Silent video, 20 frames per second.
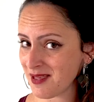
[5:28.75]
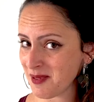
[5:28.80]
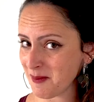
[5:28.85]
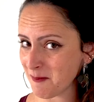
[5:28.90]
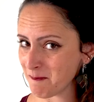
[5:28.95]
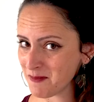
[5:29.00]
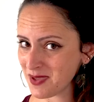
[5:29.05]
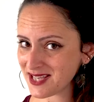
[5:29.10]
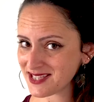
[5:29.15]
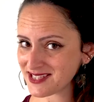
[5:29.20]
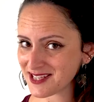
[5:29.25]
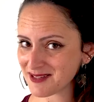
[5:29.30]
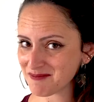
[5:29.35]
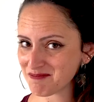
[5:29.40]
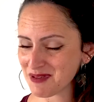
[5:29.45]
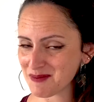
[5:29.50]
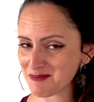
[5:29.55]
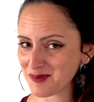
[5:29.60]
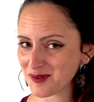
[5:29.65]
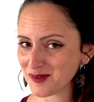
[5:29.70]
meeting
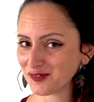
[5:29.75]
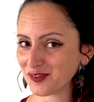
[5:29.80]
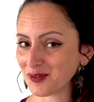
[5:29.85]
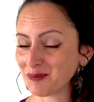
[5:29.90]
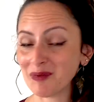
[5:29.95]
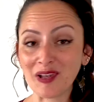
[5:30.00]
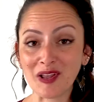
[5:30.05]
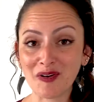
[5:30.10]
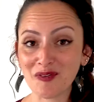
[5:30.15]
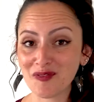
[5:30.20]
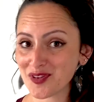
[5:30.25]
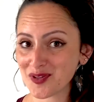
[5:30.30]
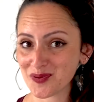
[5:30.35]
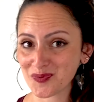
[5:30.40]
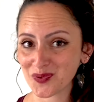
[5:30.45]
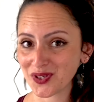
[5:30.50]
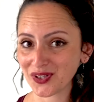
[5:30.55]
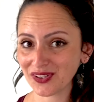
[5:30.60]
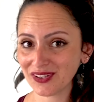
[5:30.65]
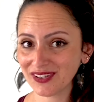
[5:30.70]
people from all over the
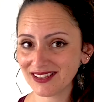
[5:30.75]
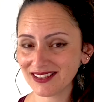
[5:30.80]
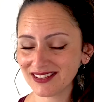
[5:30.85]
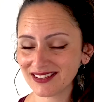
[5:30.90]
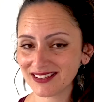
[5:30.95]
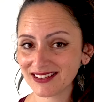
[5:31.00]
world,